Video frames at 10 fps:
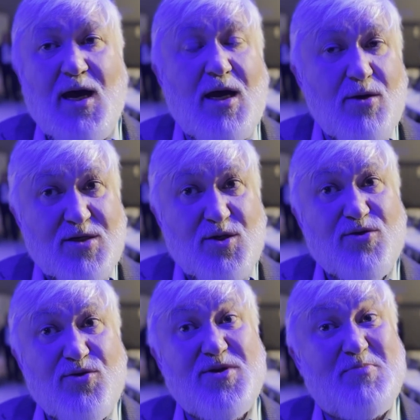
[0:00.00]
And actually
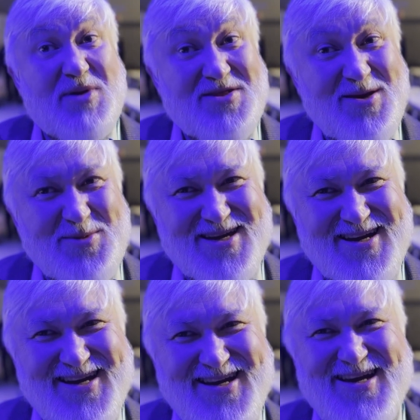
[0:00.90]
during the pandemic,
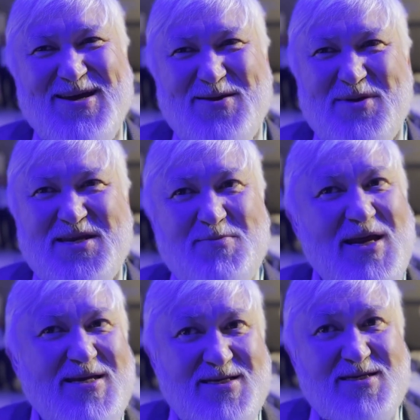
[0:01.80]
many
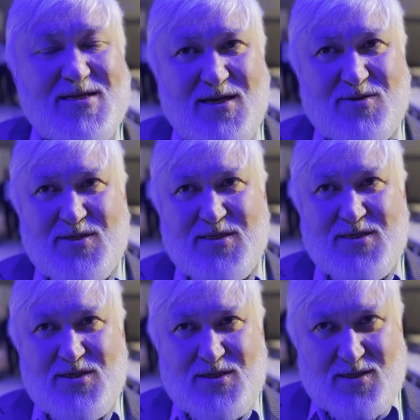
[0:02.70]
places
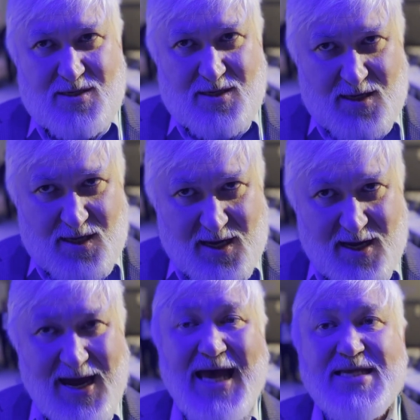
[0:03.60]
actually
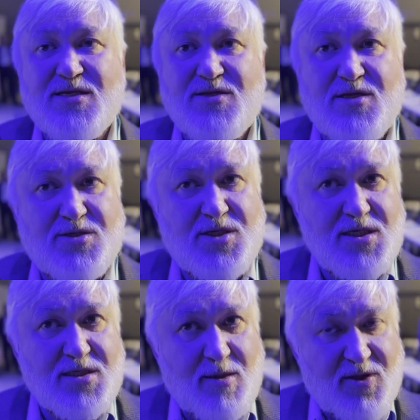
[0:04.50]
enhance their
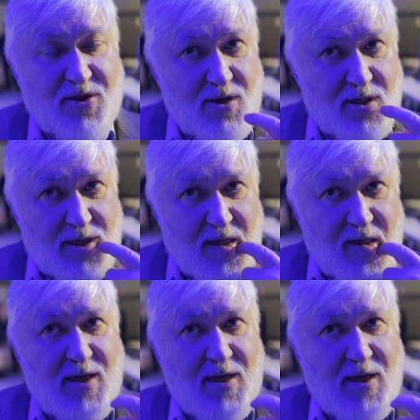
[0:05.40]
digital pathology